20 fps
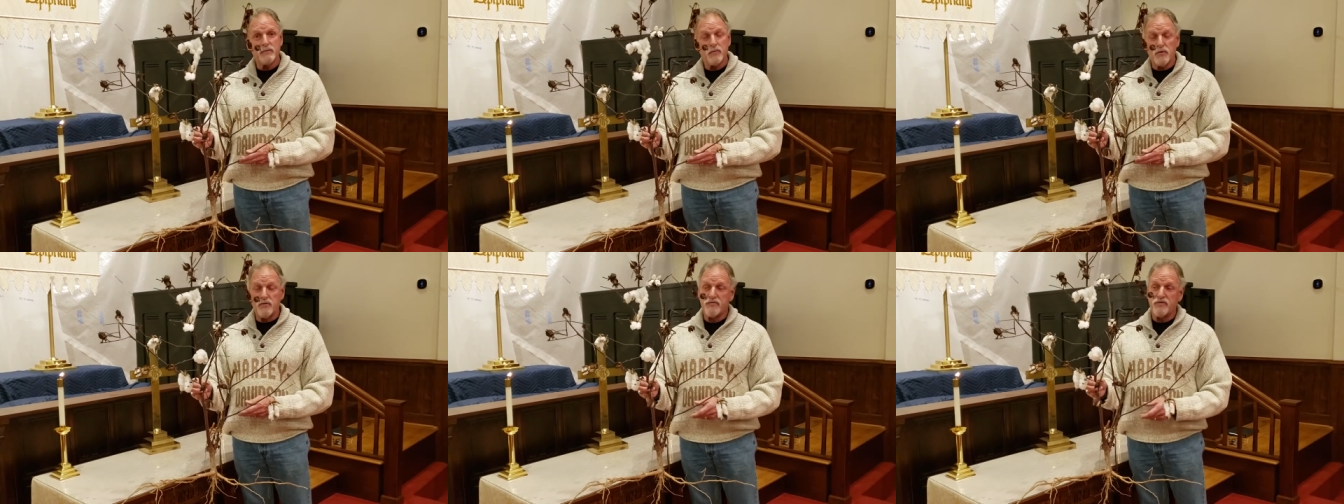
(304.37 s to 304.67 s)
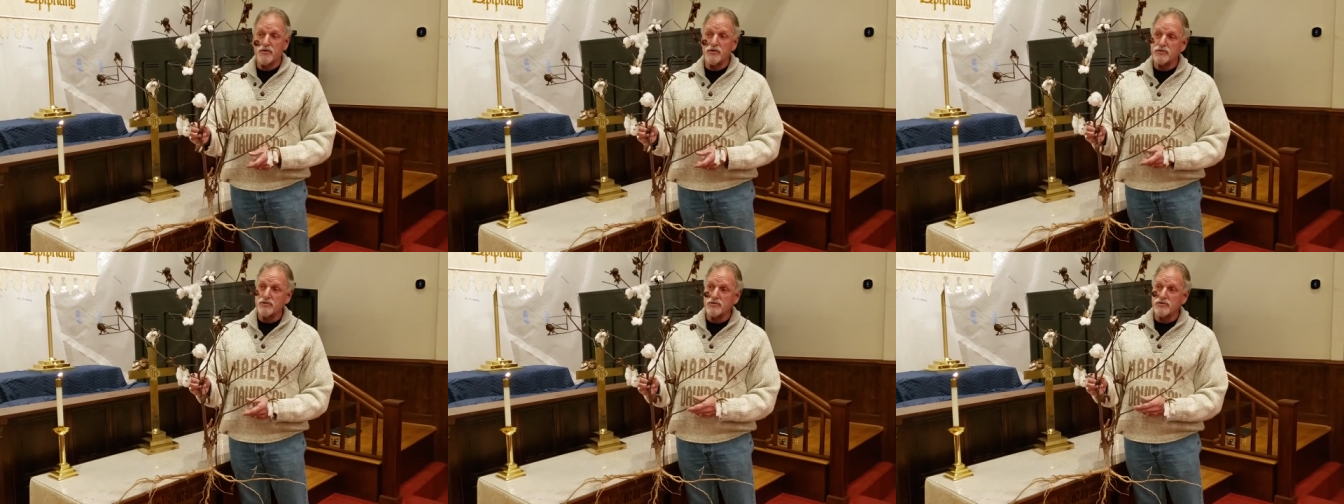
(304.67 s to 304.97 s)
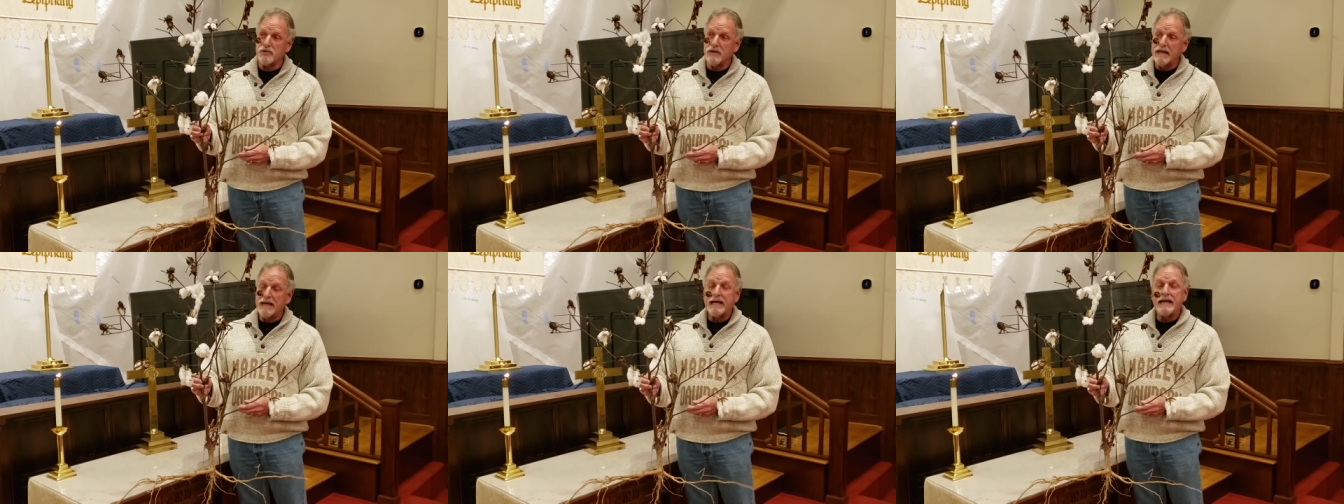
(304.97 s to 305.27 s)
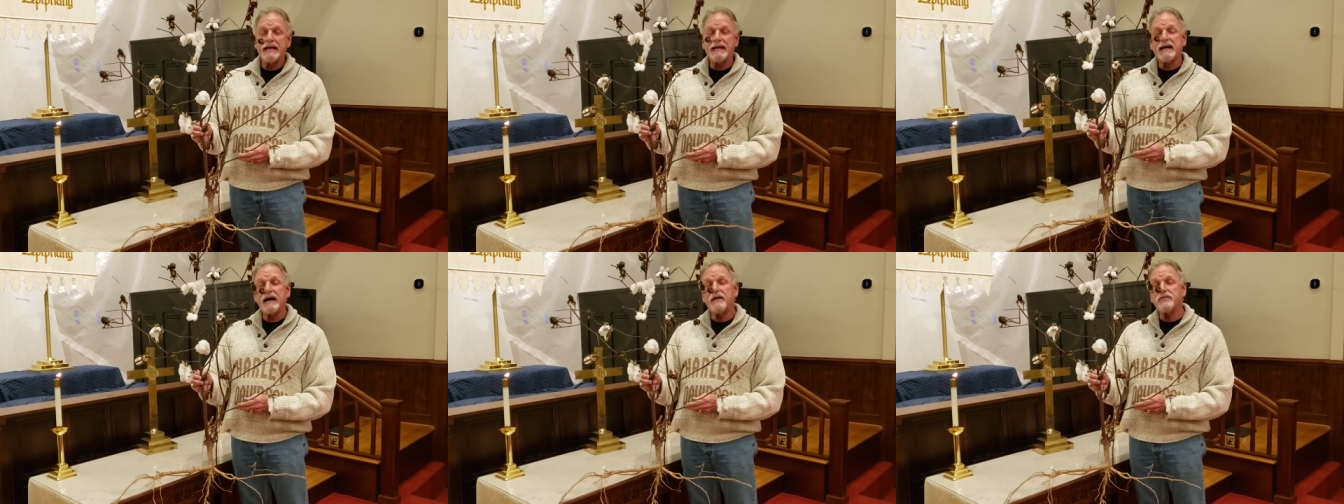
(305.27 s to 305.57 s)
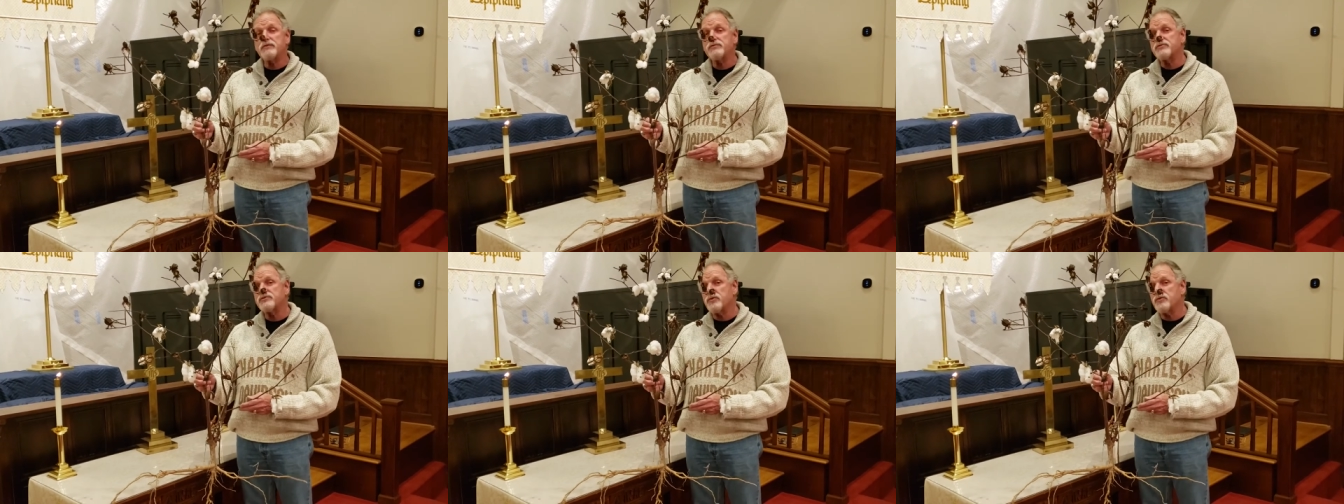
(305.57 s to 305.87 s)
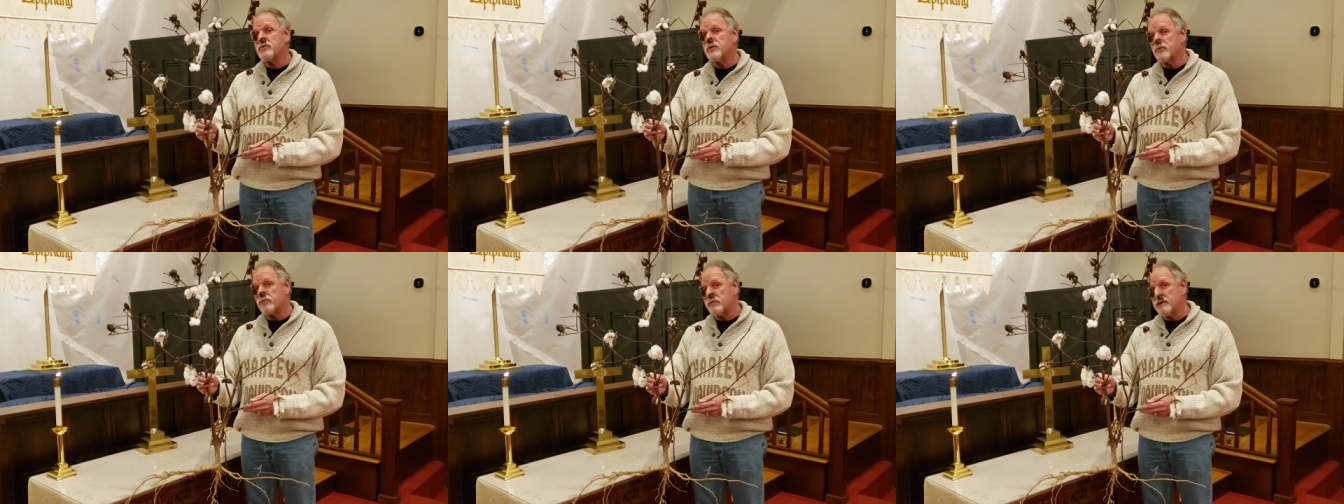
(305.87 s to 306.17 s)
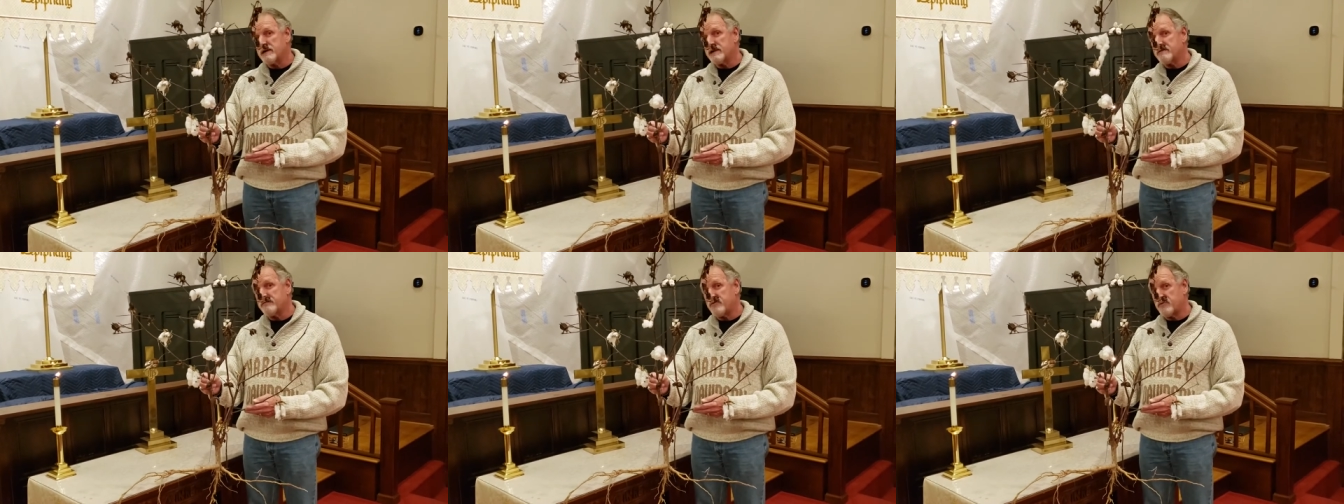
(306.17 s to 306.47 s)
Well, first, he got the soil
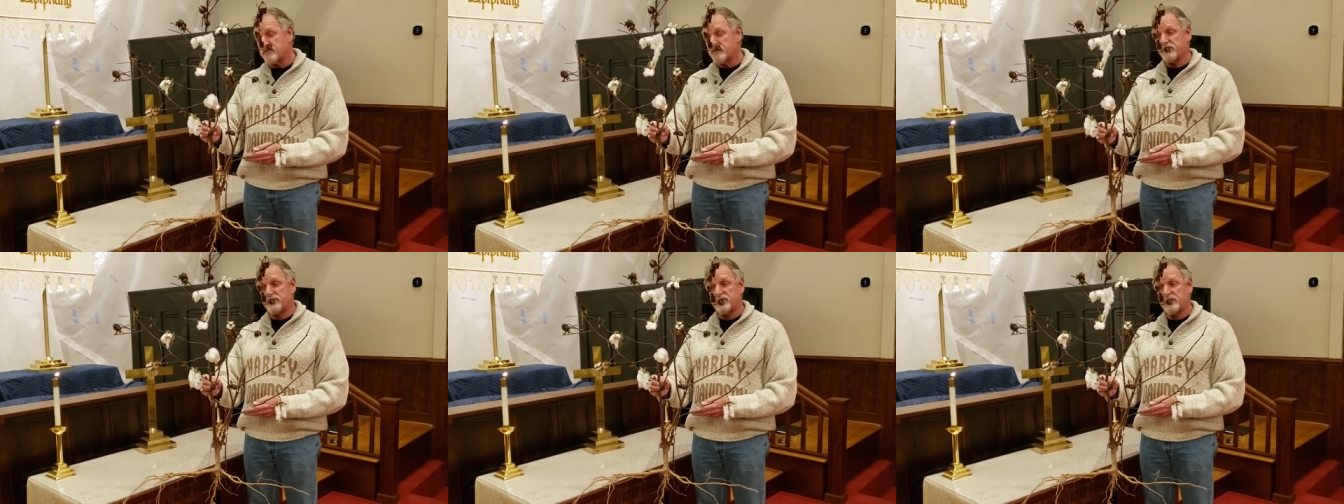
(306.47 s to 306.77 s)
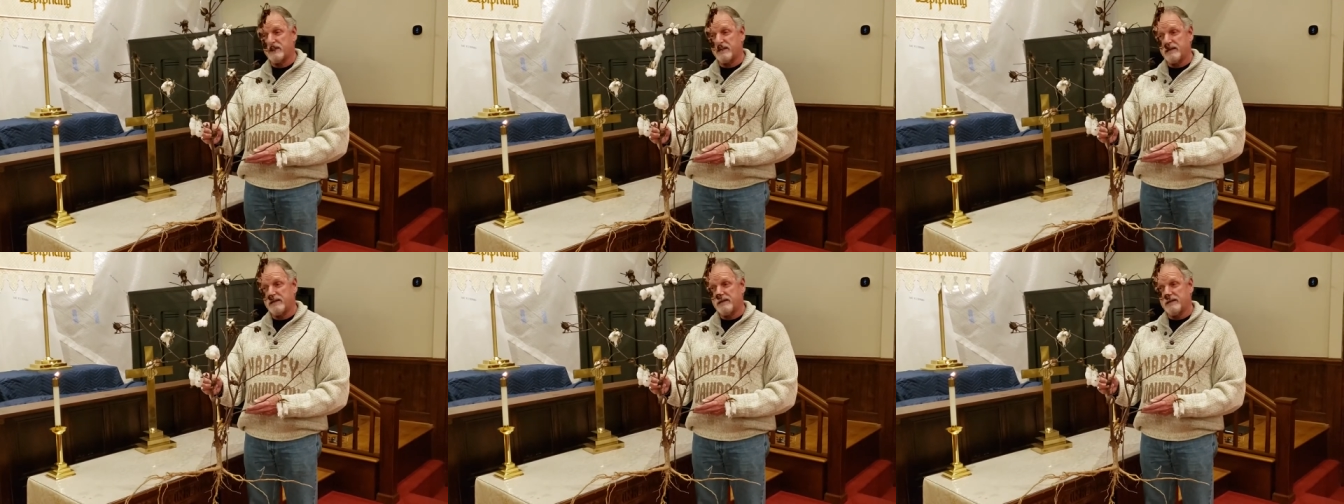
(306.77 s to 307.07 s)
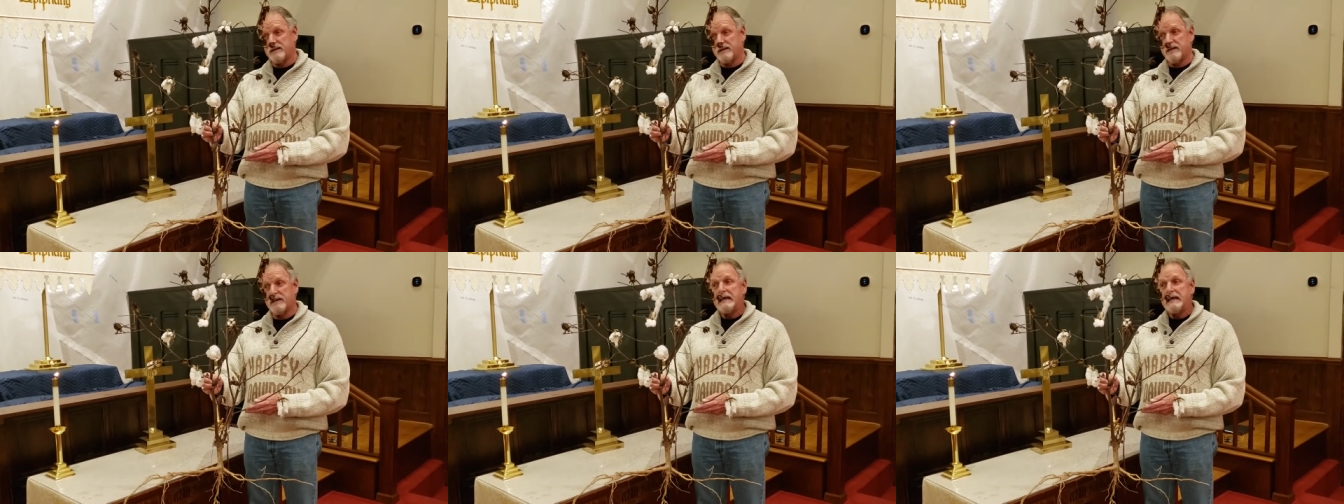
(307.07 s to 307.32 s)
ready for the seed.